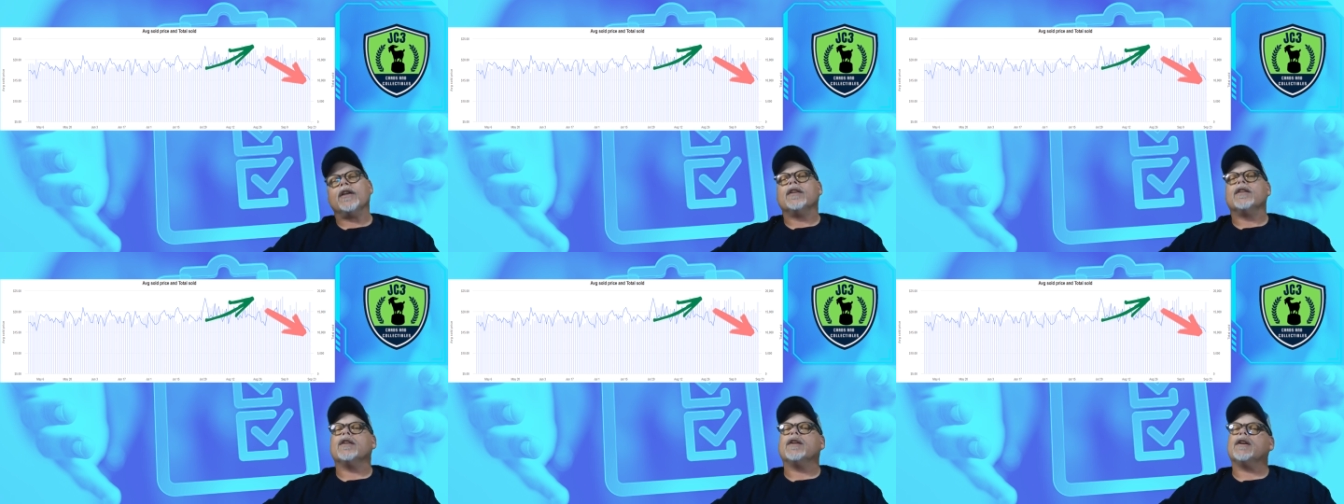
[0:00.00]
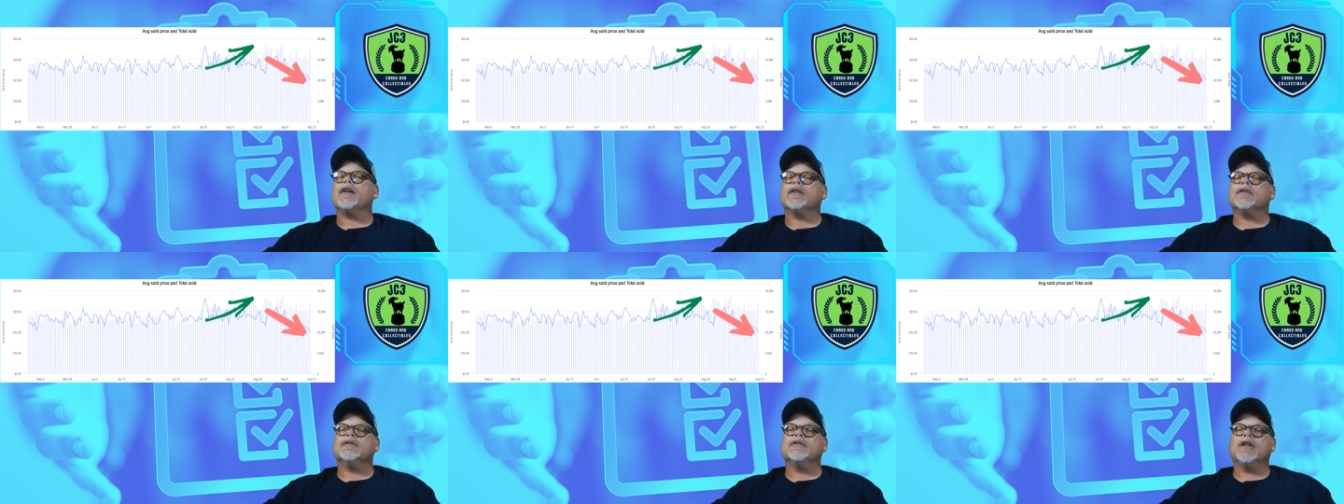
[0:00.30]
that
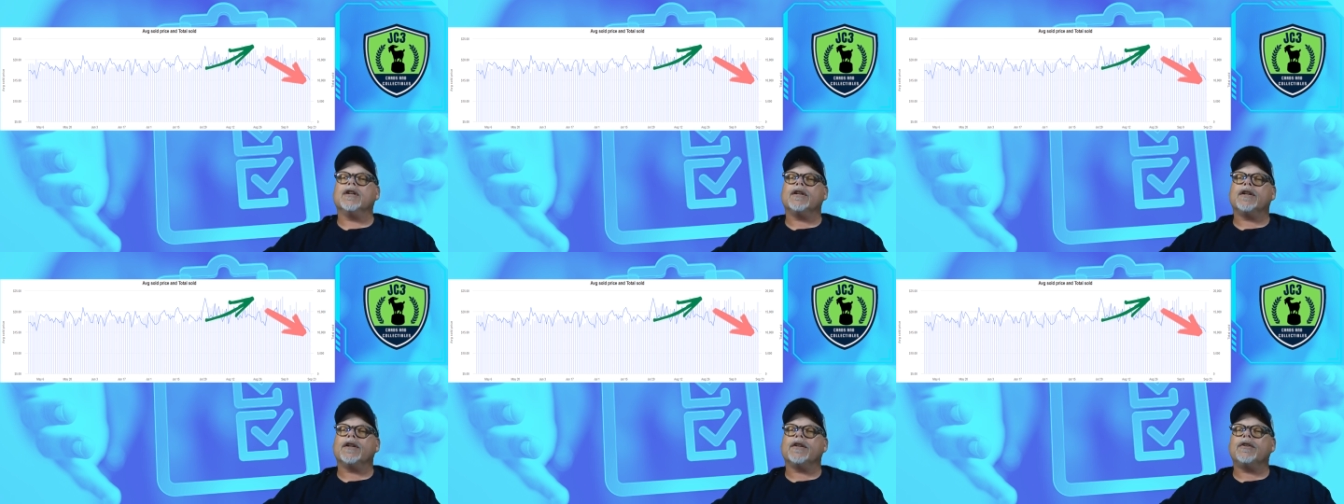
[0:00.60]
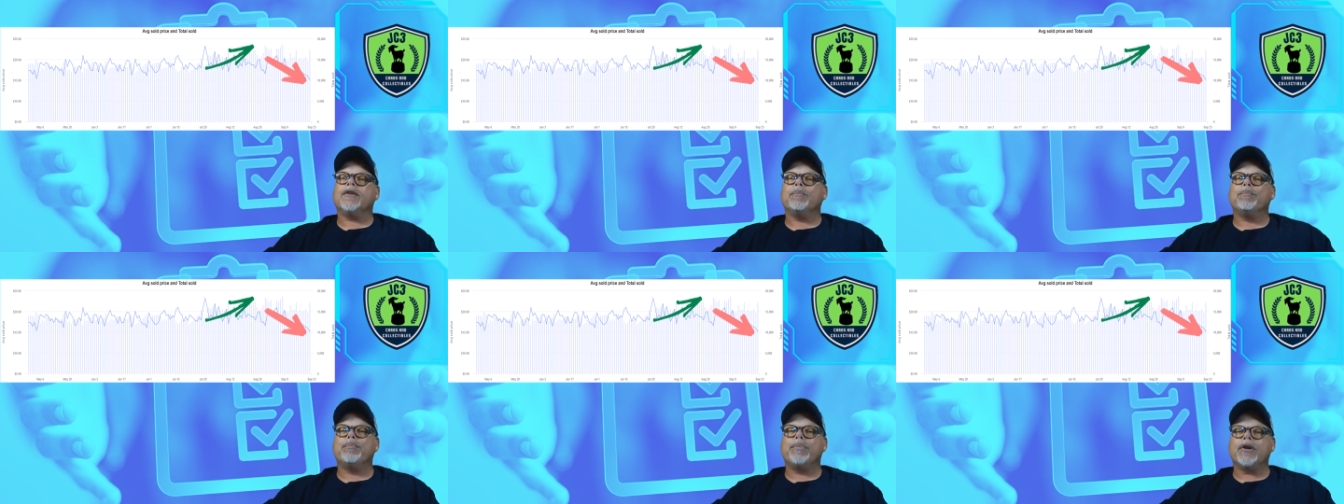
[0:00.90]
are looking
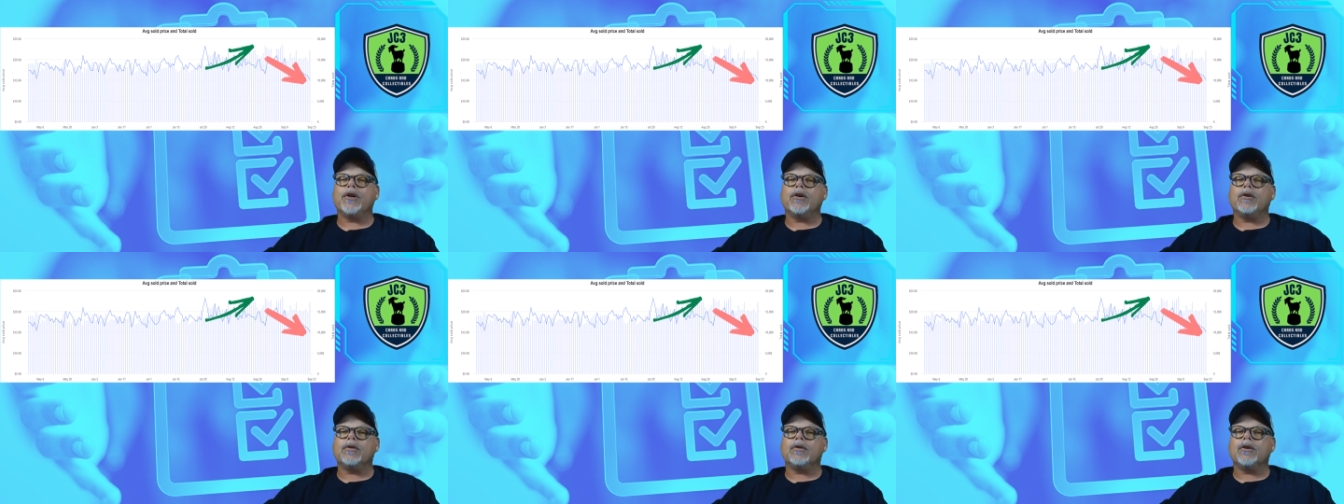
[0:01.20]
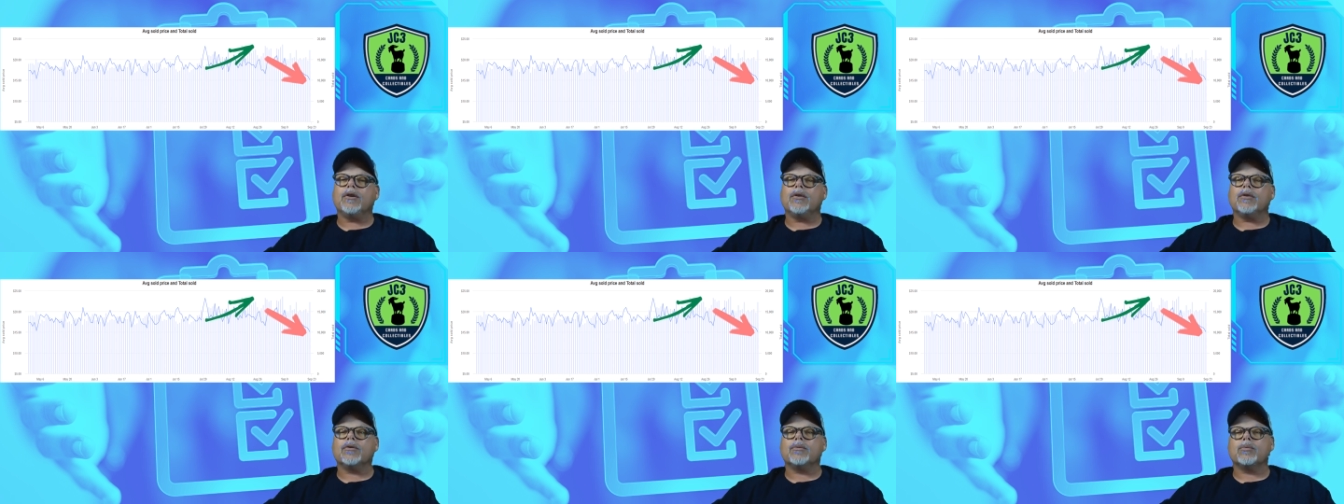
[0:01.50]
to build
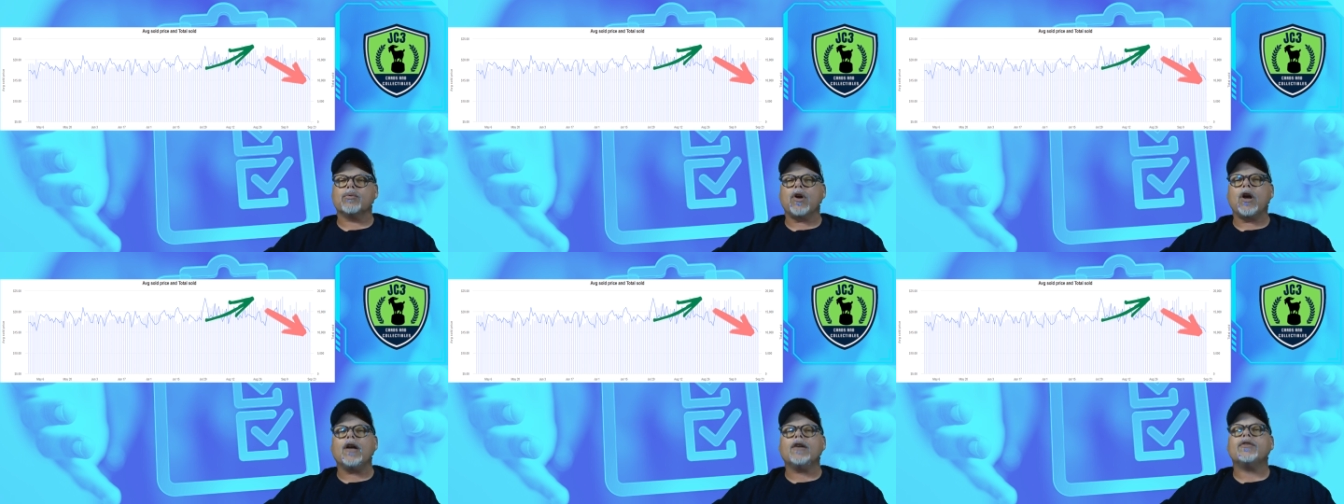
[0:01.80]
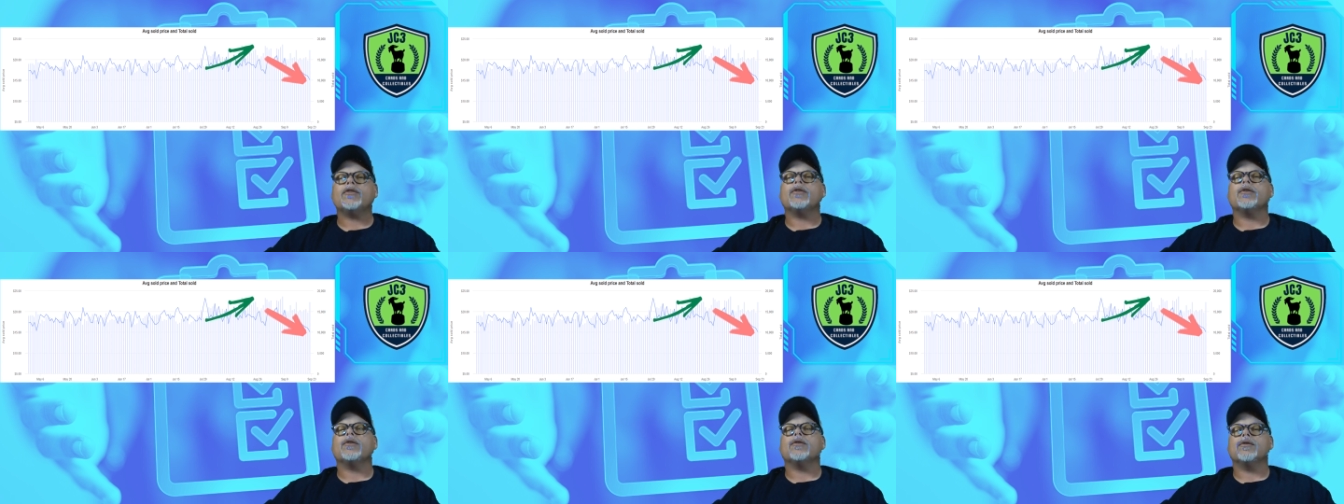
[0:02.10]
those
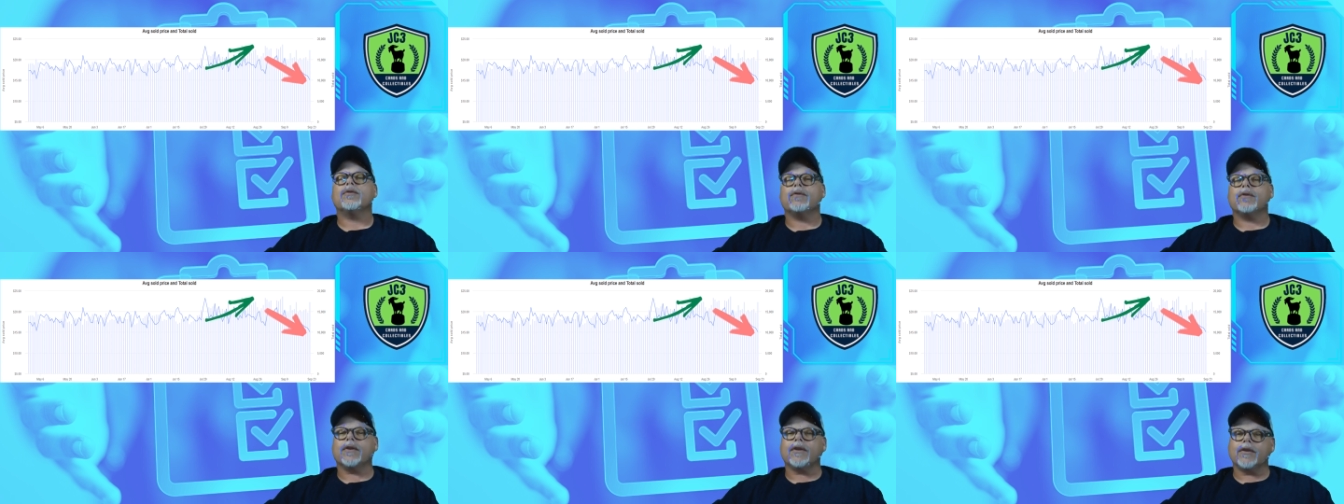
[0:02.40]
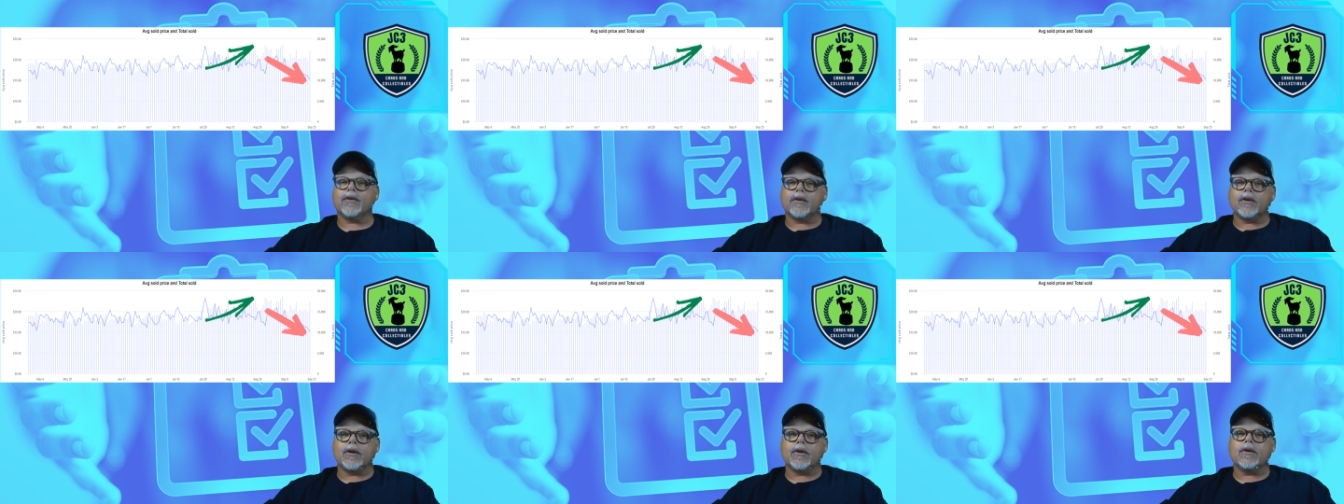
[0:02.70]
rosters for
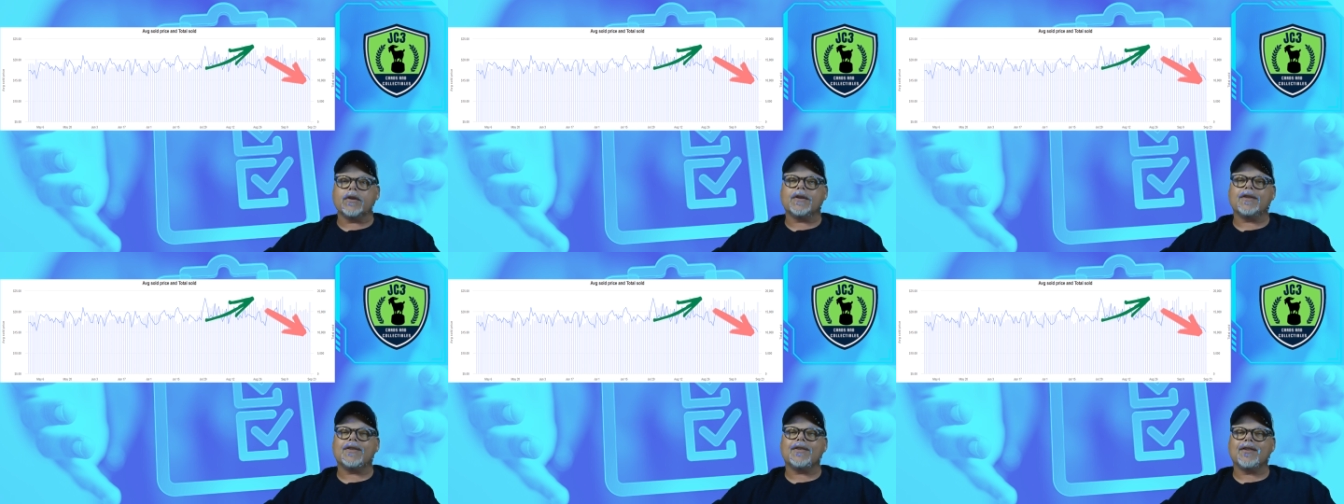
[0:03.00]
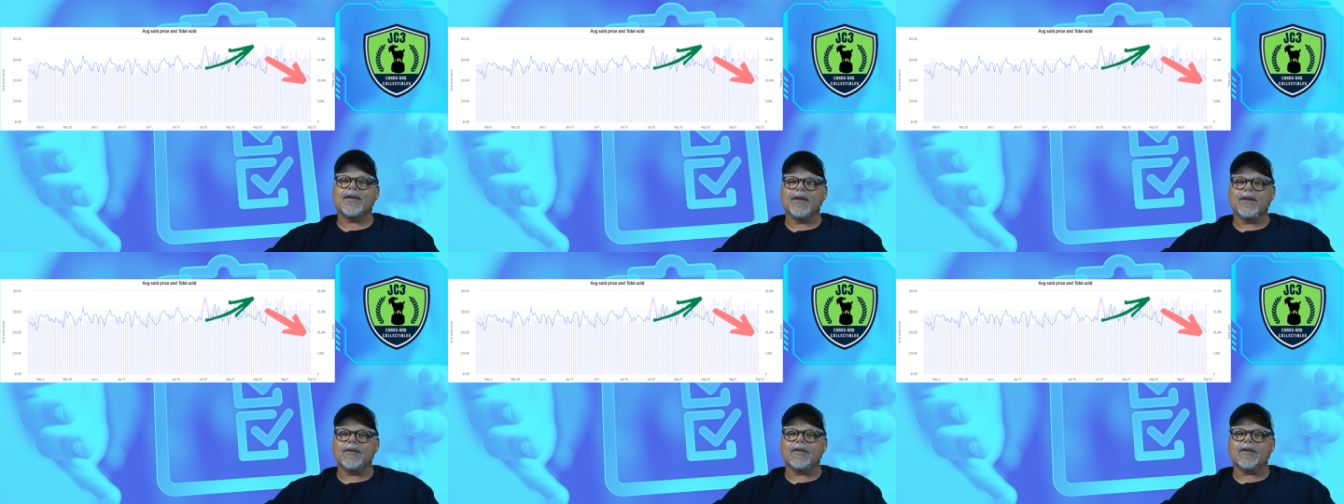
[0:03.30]
this current
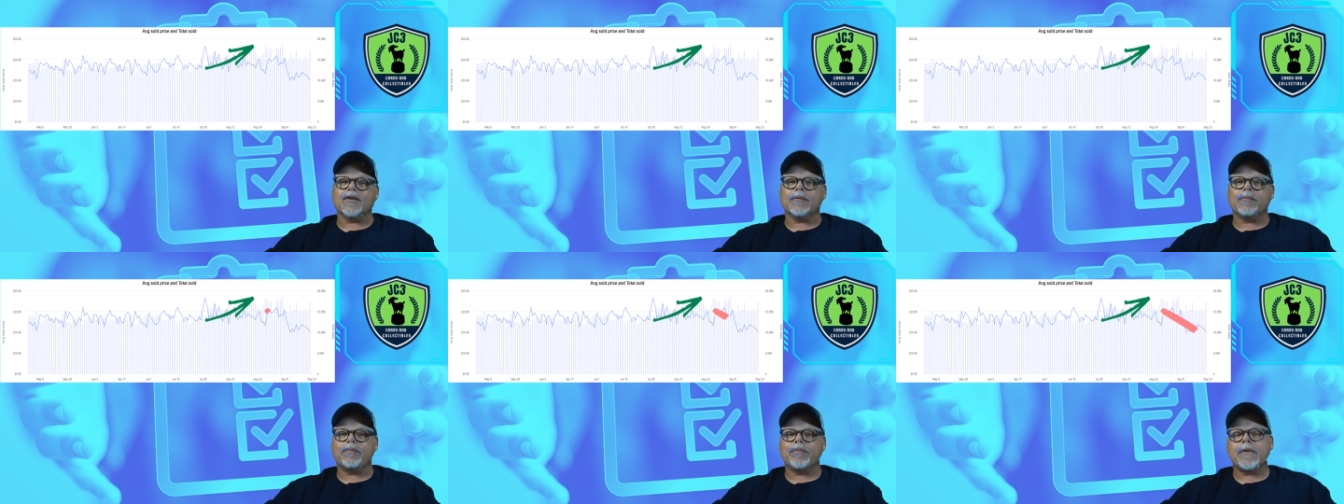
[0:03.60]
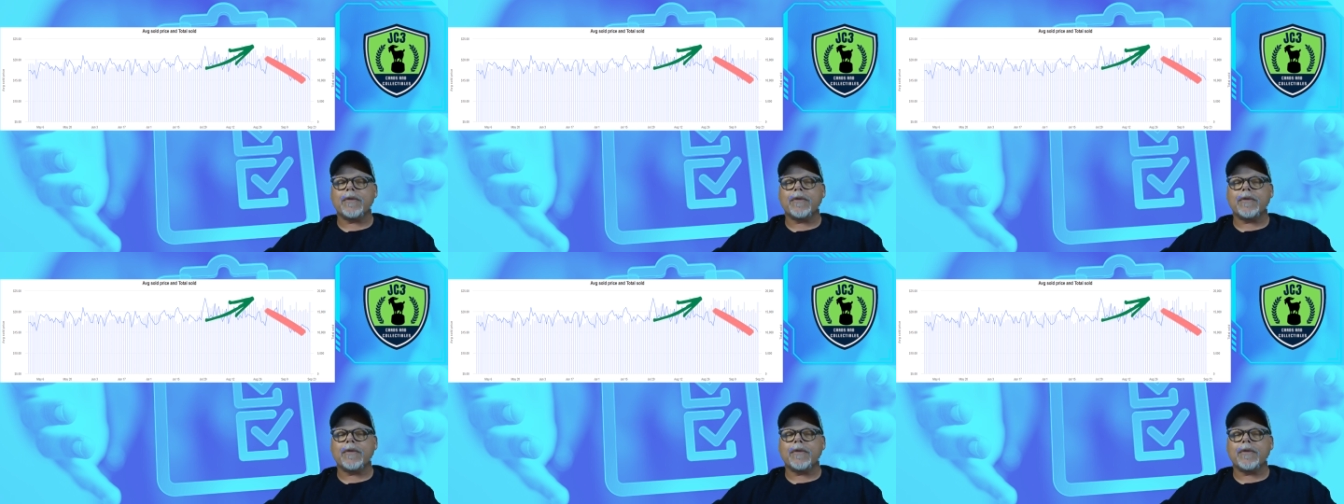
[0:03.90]
season.